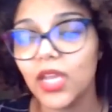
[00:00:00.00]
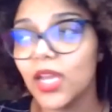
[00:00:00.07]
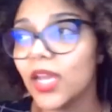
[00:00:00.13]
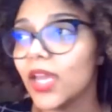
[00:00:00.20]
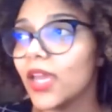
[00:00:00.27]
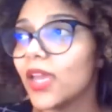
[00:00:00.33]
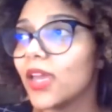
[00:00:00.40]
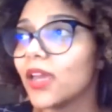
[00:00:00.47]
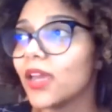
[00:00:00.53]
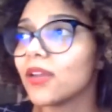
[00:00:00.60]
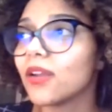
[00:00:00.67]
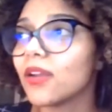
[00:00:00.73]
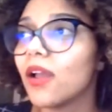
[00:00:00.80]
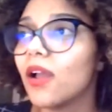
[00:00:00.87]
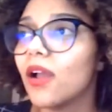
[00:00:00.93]

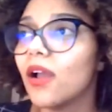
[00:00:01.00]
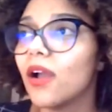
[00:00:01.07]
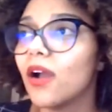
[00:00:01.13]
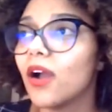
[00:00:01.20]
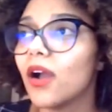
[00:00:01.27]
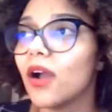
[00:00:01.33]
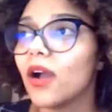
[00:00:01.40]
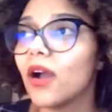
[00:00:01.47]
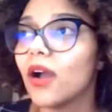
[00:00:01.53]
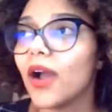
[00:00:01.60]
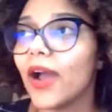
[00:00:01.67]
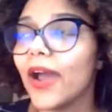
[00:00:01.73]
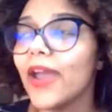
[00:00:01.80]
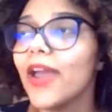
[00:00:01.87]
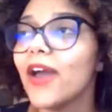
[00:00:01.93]
And
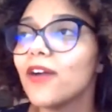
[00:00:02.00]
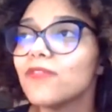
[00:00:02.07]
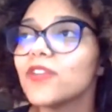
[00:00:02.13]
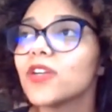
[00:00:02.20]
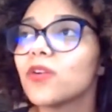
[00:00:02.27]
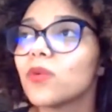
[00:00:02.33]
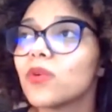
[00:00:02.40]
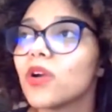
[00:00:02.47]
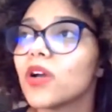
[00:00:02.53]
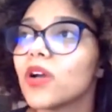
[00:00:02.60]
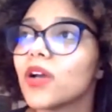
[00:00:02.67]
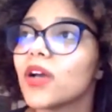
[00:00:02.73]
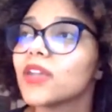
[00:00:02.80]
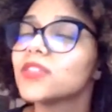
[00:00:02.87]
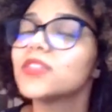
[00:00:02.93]
I have
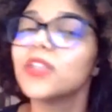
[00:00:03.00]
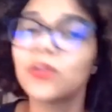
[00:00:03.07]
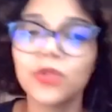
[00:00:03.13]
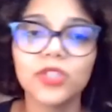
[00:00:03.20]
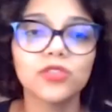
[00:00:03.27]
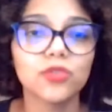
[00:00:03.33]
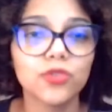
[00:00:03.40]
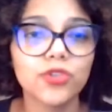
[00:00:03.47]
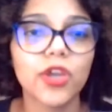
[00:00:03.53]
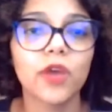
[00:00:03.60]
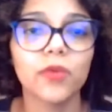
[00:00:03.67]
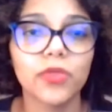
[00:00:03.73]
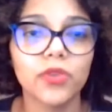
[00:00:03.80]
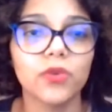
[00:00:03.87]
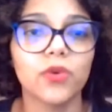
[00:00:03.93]
a secret to share
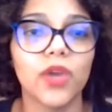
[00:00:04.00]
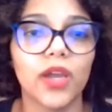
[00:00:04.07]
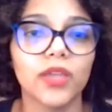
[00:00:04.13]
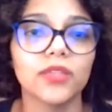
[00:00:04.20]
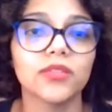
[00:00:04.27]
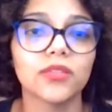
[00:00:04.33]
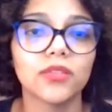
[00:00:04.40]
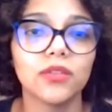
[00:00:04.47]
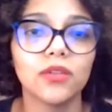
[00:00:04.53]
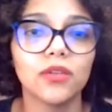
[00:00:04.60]
with you guys.